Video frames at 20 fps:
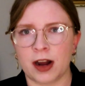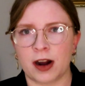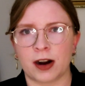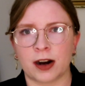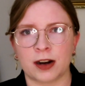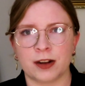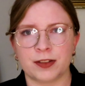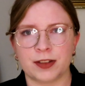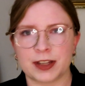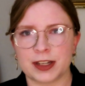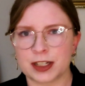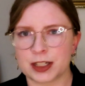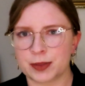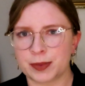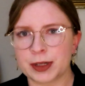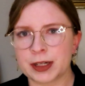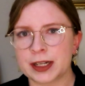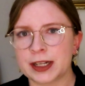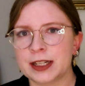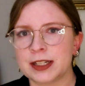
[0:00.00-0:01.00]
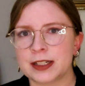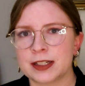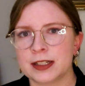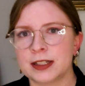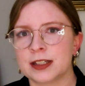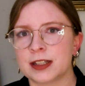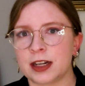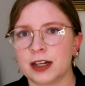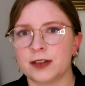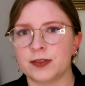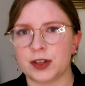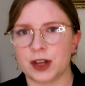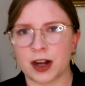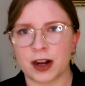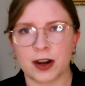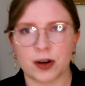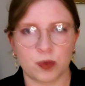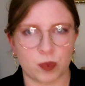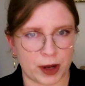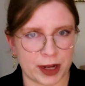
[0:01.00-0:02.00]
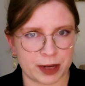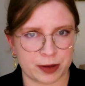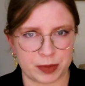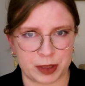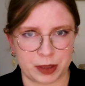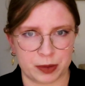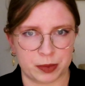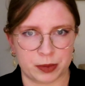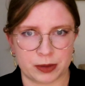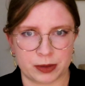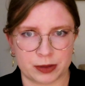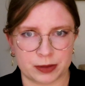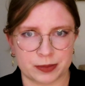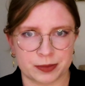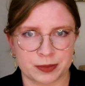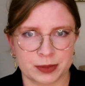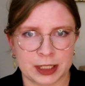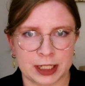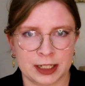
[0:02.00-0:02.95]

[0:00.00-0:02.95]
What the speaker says: are the experiences of non-white people.